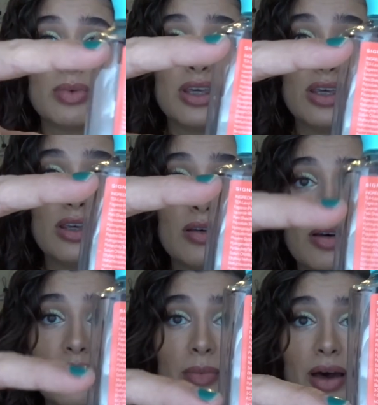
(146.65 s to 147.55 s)
me
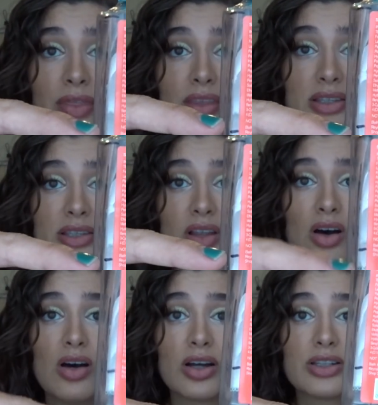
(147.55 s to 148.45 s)
about this
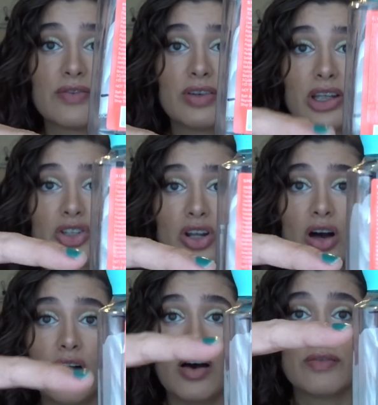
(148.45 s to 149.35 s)
long to finish it
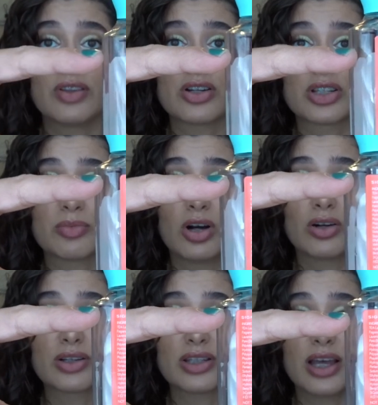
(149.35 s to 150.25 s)
off there's the
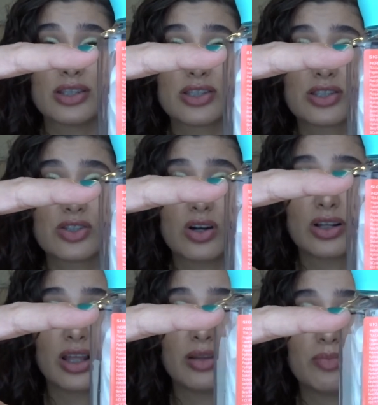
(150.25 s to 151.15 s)
progress lines
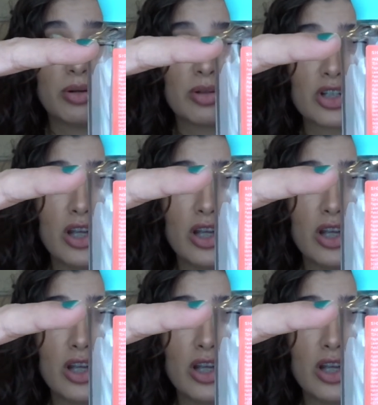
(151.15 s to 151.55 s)
started at pretty much